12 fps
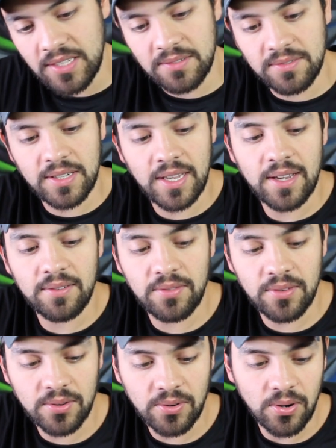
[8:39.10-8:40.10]
even
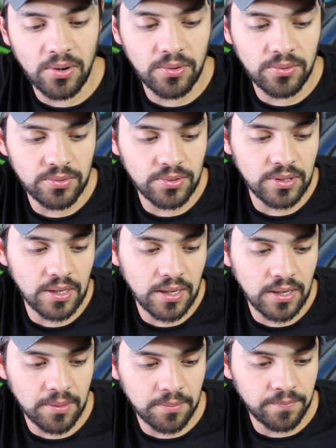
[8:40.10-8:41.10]
have their own
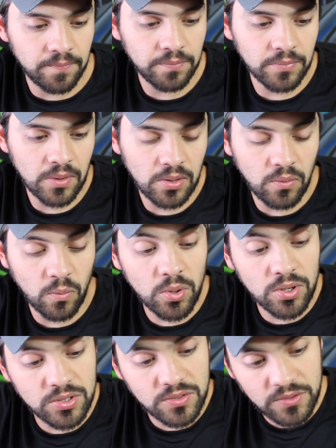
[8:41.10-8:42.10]

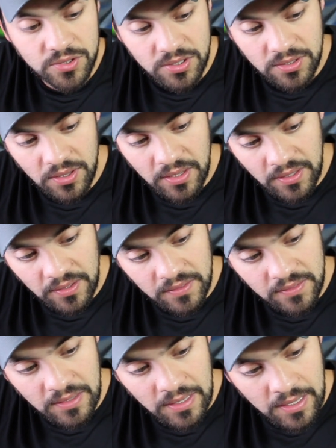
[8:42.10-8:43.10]
words for certain
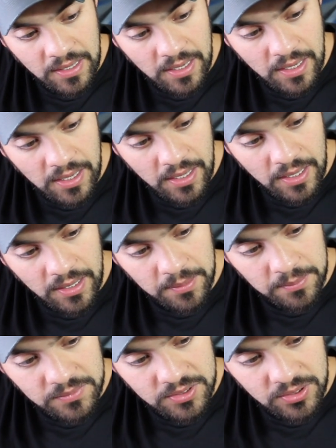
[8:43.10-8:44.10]
things.
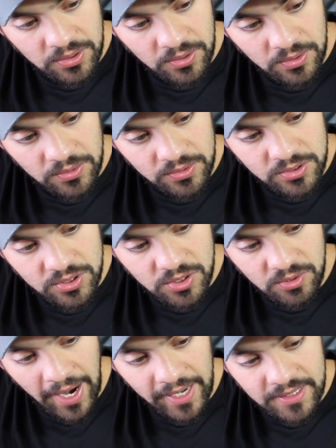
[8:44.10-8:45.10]
So
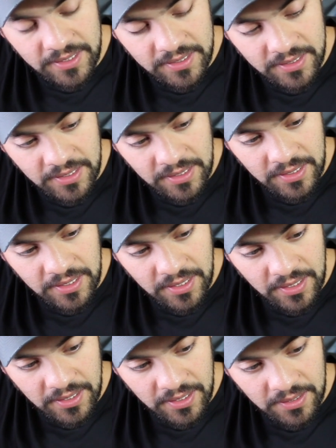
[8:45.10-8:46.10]
Scragga,
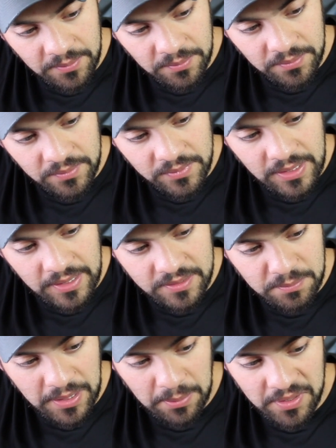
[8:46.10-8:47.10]
that
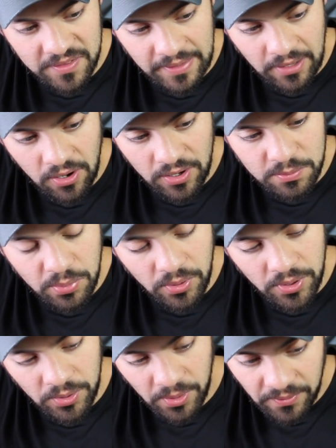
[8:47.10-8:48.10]
means like
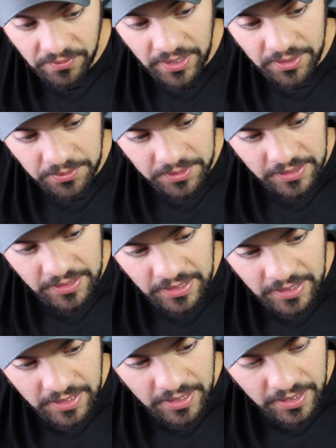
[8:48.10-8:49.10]
Ardboy or a veteran.
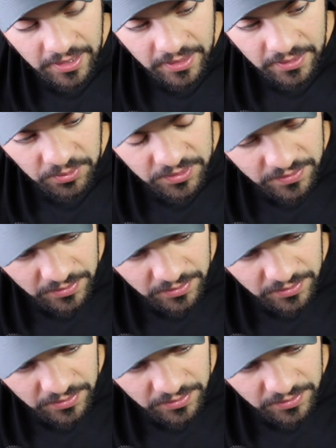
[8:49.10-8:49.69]
What's